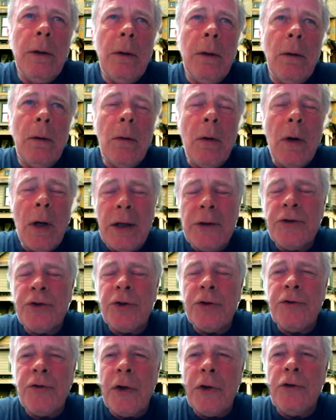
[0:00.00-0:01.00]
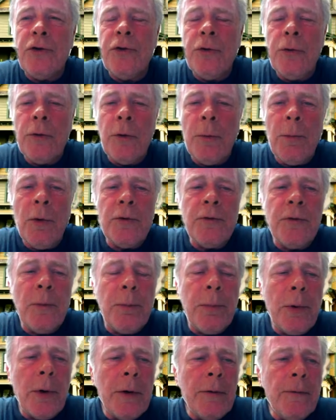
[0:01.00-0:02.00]
or I should say two of the most
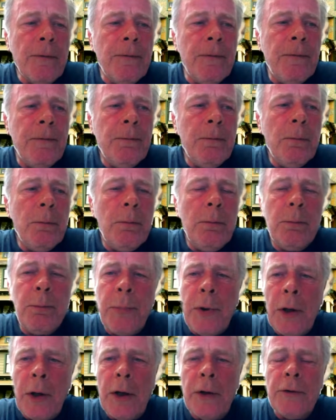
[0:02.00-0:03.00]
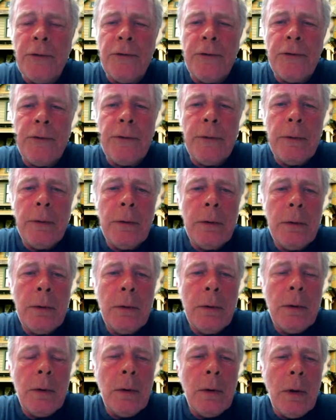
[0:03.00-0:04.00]
important parts
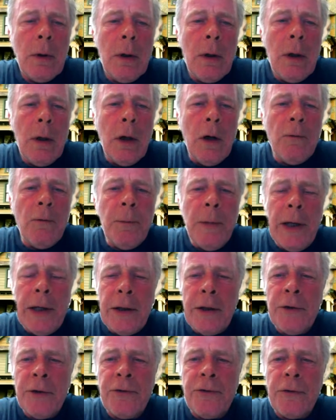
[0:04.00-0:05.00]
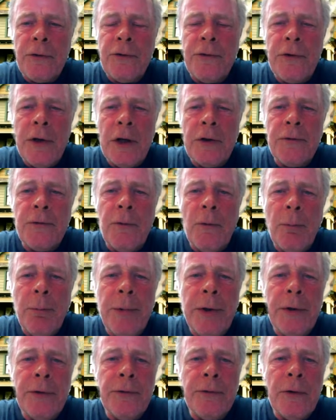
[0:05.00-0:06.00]
of making a successful
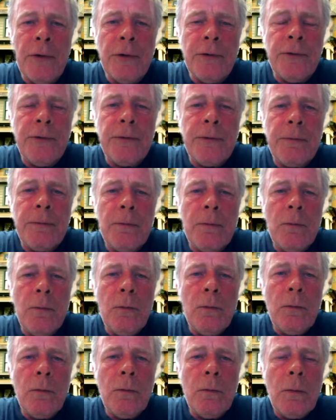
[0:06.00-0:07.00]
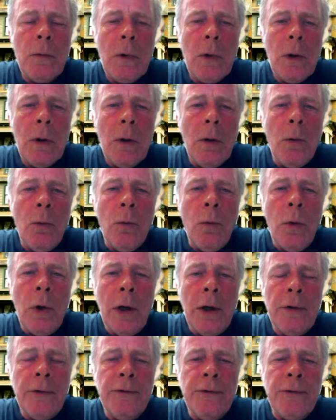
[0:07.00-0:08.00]
business
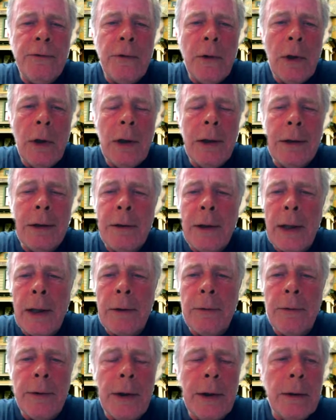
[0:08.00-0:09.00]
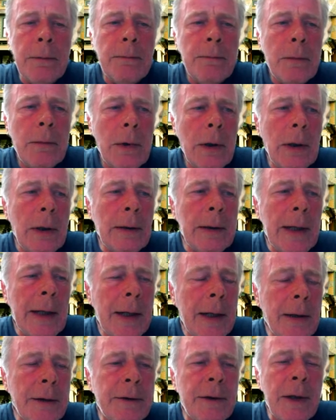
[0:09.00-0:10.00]
was integrity. And that
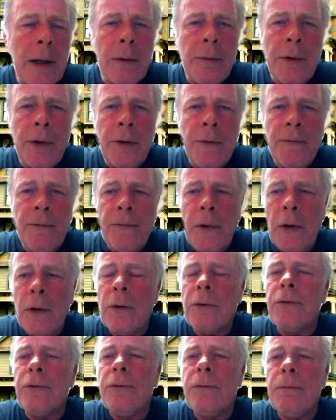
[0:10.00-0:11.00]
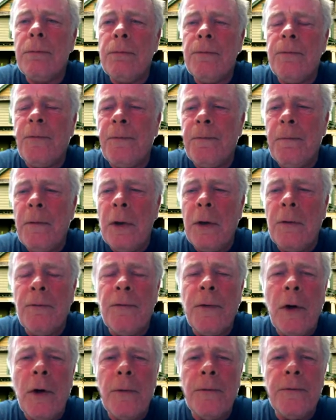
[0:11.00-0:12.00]
integrity involved
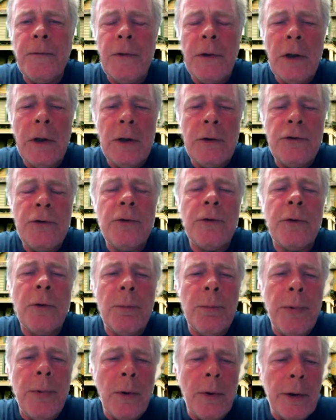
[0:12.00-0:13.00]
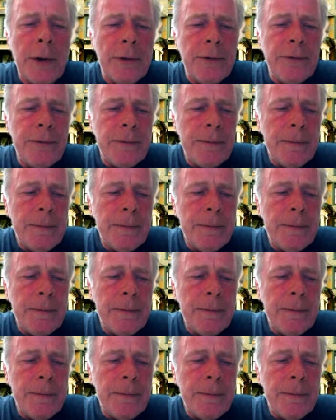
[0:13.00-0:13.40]
two components,